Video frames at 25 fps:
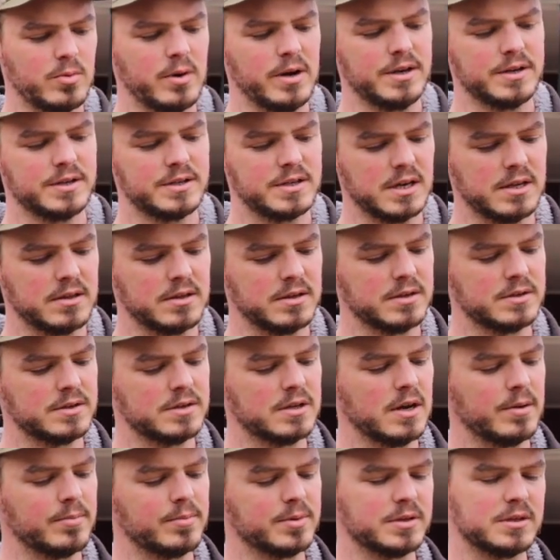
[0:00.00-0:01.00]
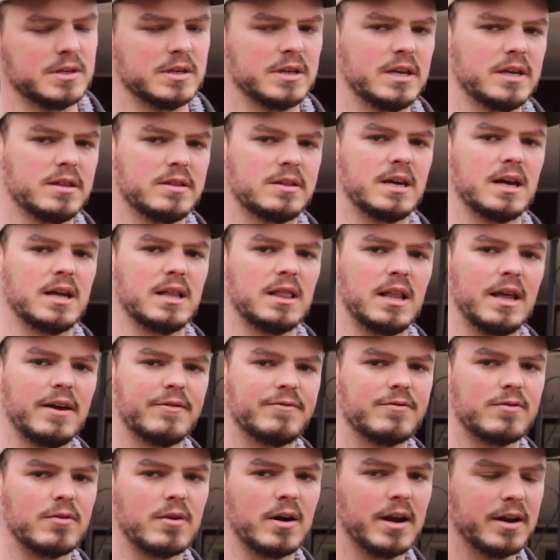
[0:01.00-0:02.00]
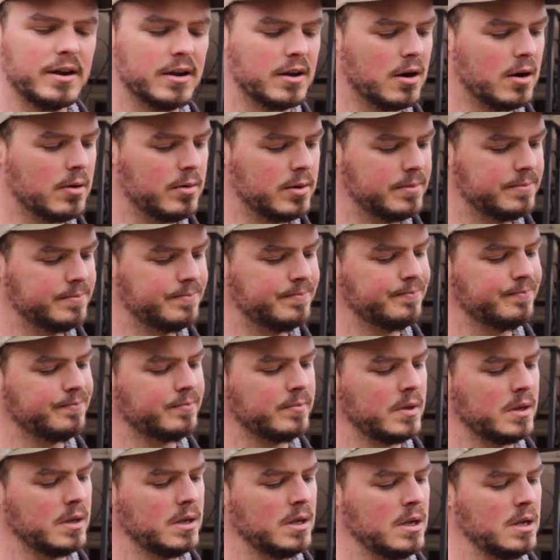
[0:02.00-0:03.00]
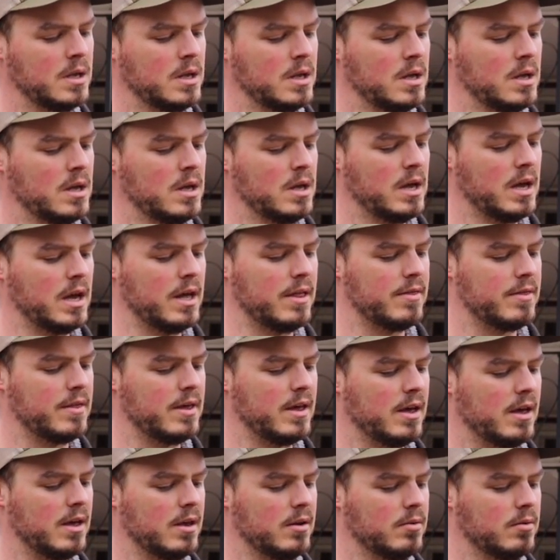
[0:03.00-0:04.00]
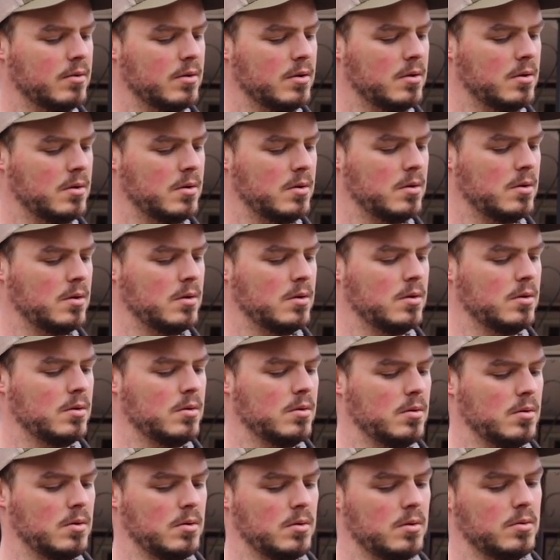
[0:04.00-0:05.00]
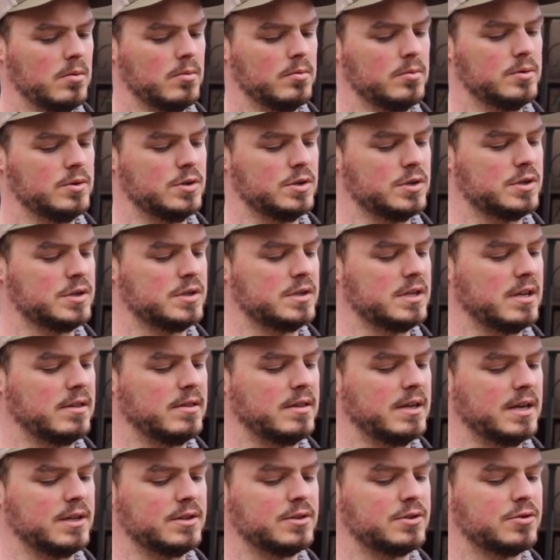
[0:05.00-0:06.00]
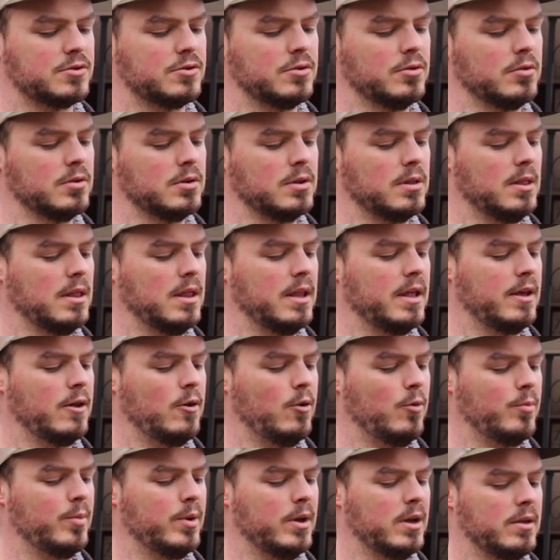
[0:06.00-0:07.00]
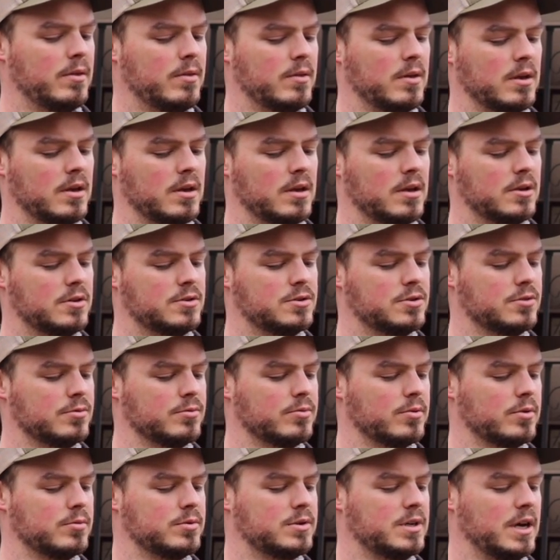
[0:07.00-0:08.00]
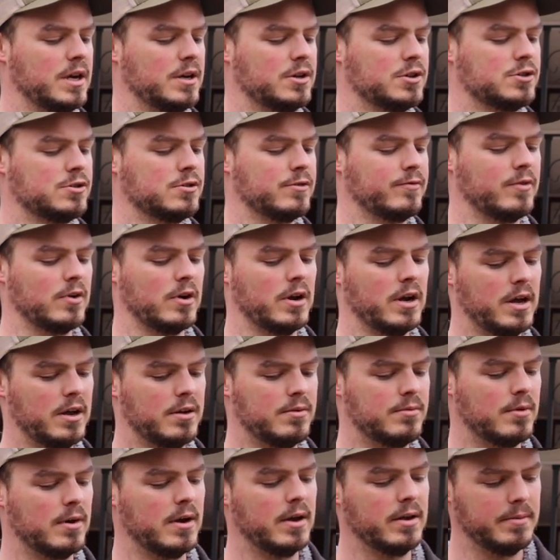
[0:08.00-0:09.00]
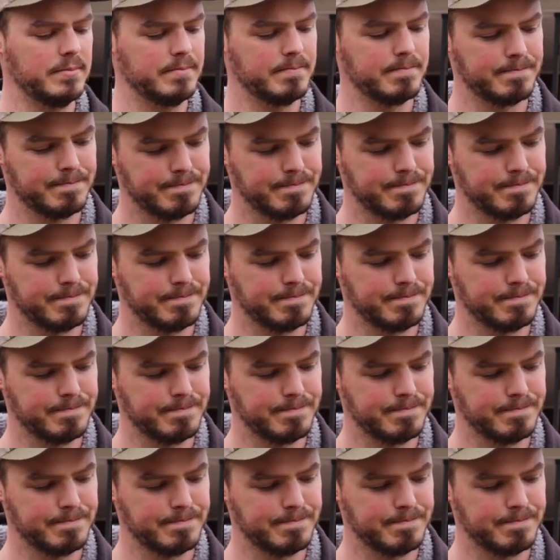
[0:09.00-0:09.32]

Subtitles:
way to set this up is to get that left-right going, and then just set that screw a little bit, then get your rotation of your head right,